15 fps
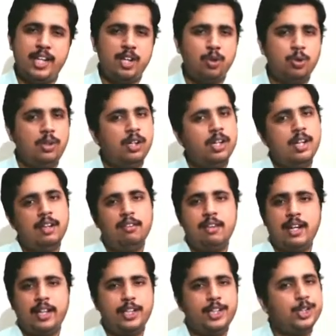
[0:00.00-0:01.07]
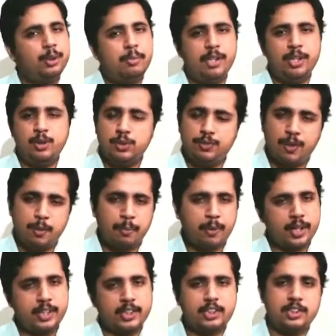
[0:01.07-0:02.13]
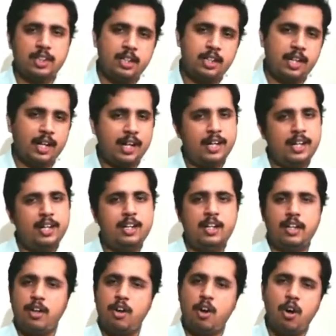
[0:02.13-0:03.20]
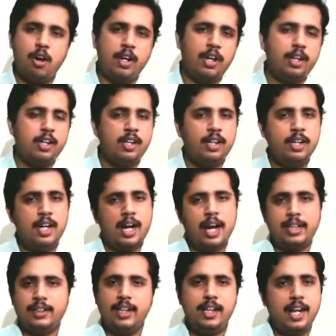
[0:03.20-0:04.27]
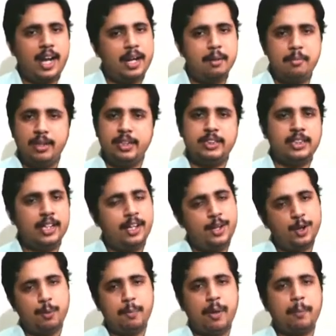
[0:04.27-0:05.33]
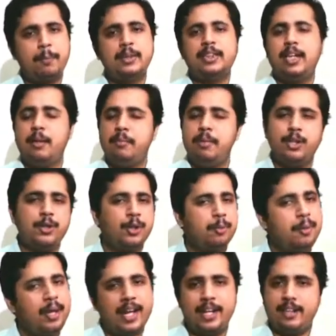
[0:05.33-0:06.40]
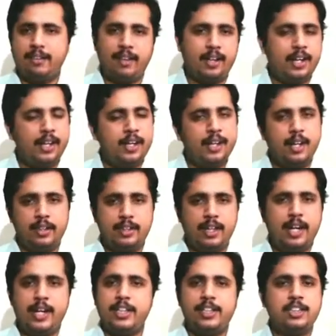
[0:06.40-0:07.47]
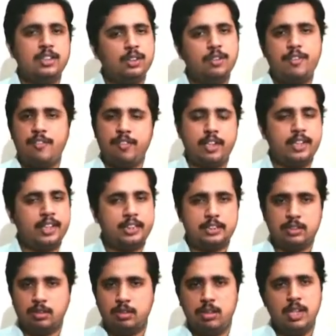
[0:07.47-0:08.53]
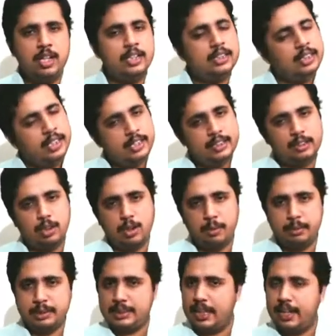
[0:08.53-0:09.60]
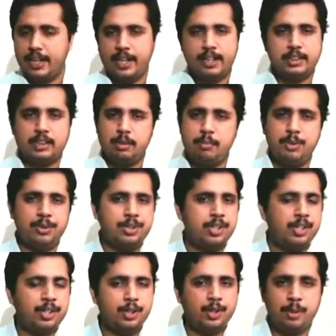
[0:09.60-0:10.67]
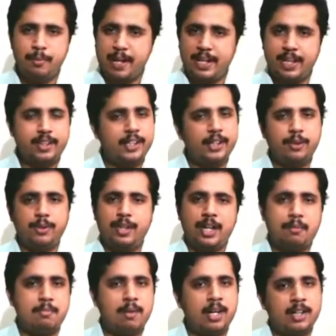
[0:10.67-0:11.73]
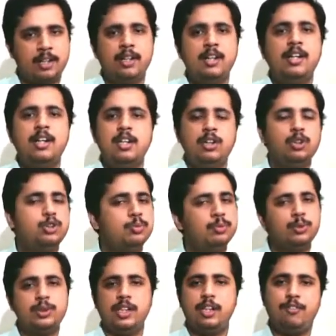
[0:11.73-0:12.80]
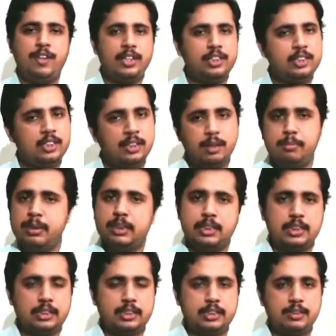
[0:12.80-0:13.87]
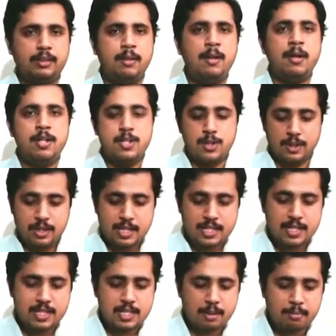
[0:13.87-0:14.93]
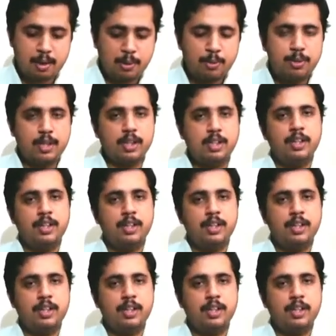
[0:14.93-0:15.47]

known, that it should be used for production, rent, or other administrative purpose. Admin could be anything, the additions of everything. So it could be selling and distribution, it could be anything to that matter to smoothly function the business. So this is about